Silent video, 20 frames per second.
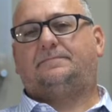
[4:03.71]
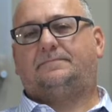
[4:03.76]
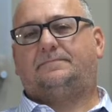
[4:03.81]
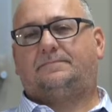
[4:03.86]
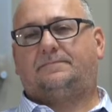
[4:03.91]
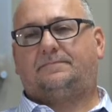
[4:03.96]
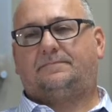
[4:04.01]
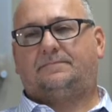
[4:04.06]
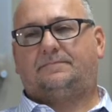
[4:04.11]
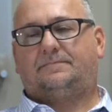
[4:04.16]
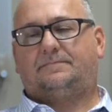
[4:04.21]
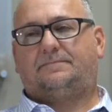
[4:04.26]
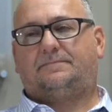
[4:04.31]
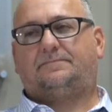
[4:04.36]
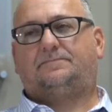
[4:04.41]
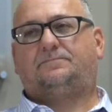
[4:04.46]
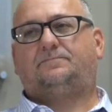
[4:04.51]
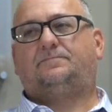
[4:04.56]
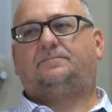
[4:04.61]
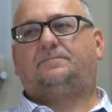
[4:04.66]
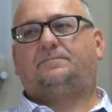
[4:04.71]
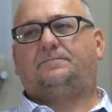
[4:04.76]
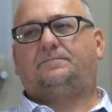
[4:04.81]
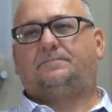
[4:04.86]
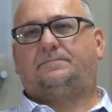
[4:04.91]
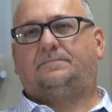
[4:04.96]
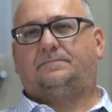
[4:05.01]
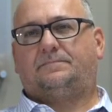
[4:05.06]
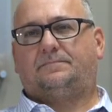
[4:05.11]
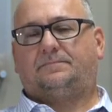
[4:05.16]

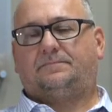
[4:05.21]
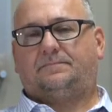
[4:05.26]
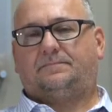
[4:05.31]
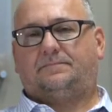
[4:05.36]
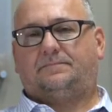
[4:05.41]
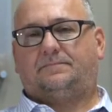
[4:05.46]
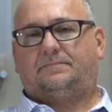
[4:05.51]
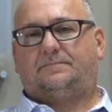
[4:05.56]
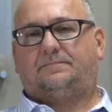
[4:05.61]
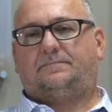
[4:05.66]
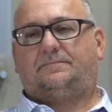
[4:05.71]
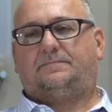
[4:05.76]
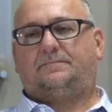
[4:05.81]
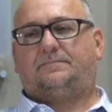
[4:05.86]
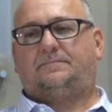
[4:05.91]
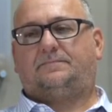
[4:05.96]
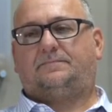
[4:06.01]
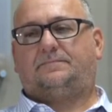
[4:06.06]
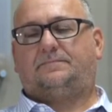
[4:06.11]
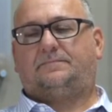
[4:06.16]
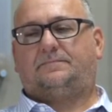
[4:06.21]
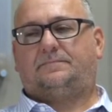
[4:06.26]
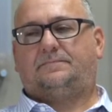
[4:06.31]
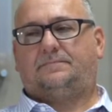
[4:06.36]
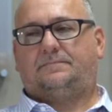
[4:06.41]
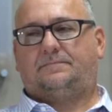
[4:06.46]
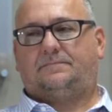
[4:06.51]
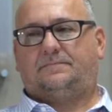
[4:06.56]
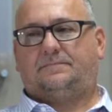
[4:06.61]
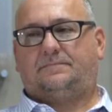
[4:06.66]

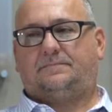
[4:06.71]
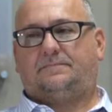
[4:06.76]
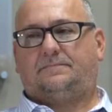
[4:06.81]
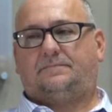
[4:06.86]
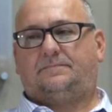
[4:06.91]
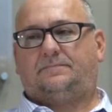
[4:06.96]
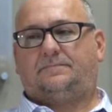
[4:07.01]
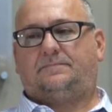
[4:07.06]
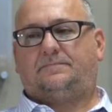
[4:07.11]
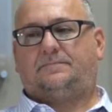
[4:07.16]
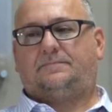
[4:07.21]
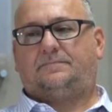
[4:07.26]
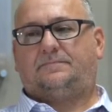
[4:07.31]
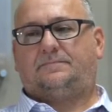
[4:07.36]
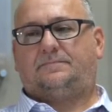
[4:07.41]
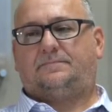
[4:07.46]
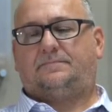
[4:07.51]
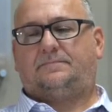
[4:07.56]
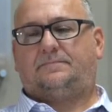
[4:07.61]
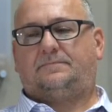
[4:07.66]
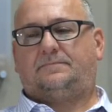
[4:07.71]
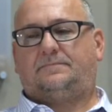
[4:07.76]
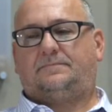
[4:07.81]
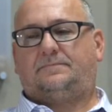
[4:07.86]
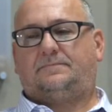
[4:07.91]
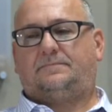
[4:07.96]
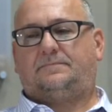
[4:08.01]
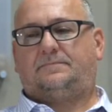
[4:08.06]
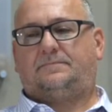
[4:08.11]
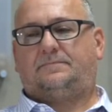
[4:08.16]

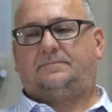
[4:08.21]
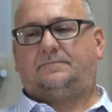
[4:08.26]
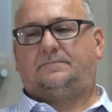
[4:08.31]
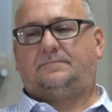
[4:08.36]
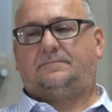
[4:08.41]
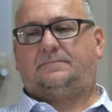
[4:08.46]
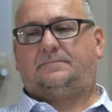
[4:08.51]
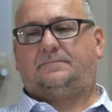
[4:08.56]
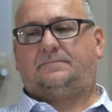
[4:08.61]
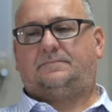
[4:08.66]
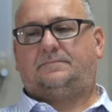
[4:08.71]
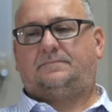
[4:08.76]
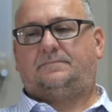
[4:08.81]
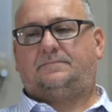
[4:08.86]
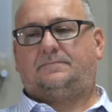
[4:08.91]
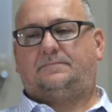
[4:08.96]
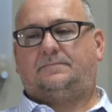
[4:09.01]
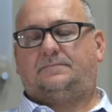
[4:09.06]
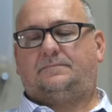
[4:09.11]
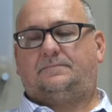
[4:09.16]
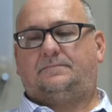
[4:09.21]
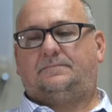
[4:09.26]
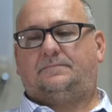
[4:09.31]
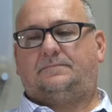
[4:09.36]
No words are spoken by the person on screen.